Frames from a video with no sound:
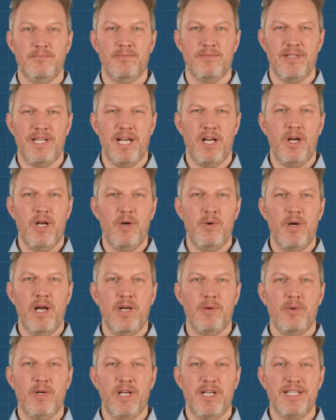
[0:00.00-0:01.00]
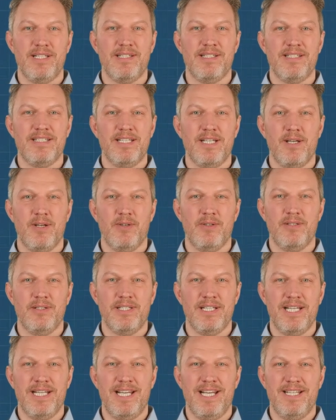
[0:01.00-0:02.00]
The
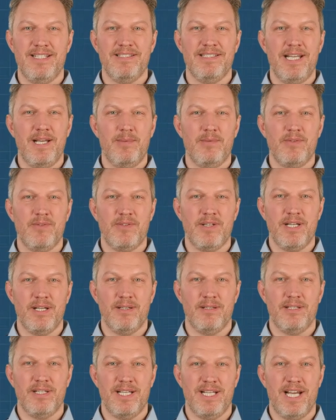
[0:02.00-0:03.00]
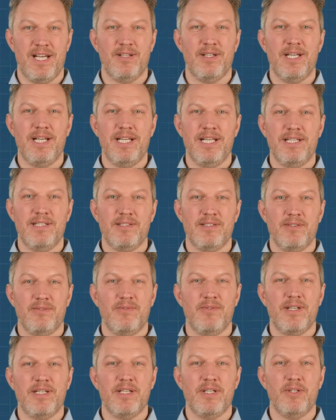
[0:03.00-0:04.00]
RWYCC and depth field calculates the
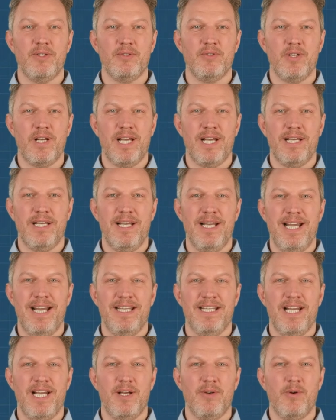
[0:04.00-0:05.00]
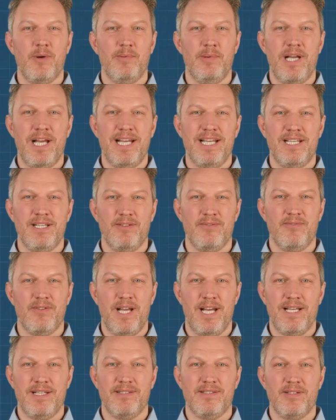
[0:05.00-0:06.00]
physical drag and aquaplaning
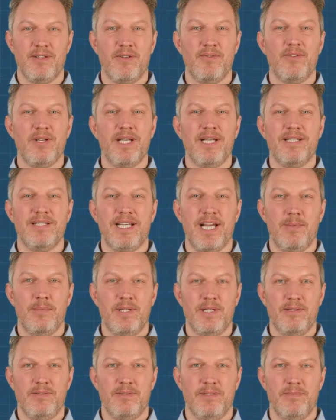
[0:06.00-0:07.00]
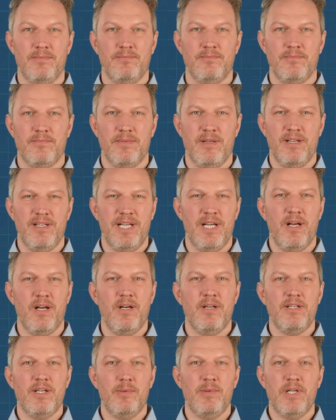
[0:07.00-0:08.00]
effects of the contaminant. The
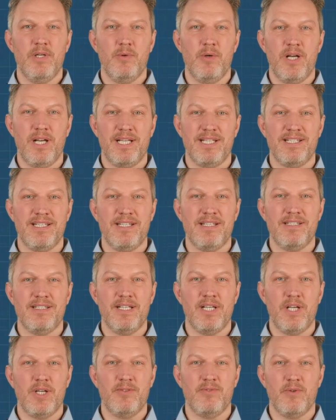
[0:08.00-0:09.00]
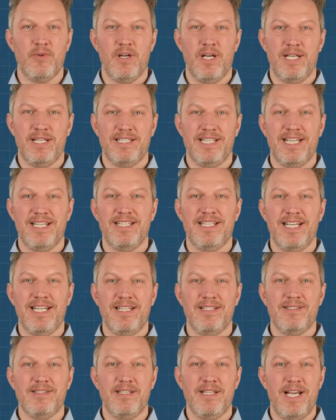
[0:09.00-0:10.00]
RWYCC override
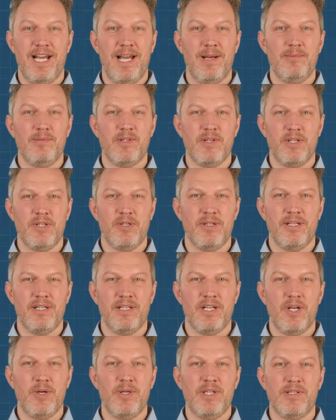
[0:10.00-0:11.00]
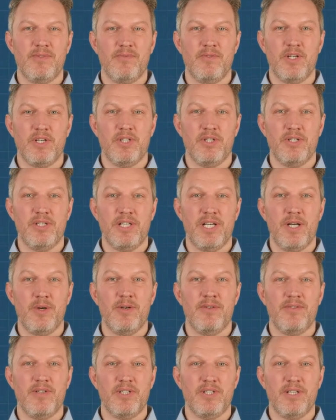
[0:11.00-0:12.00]
dictates the absolute lowest friction
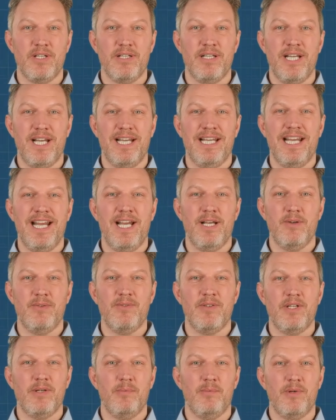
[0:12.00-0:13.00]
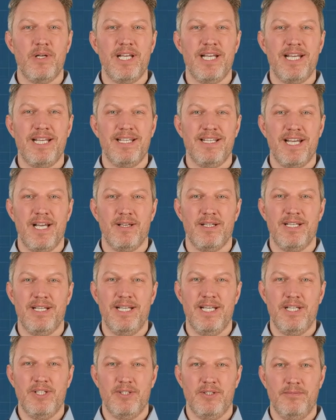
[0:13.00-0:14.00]
coefficient allowed for the braking
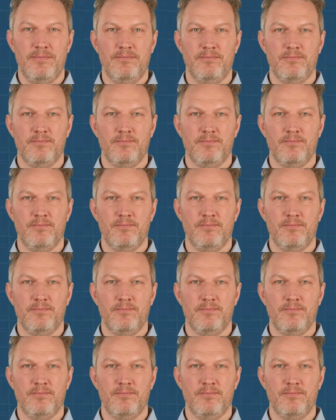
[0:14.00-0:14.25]
calculation.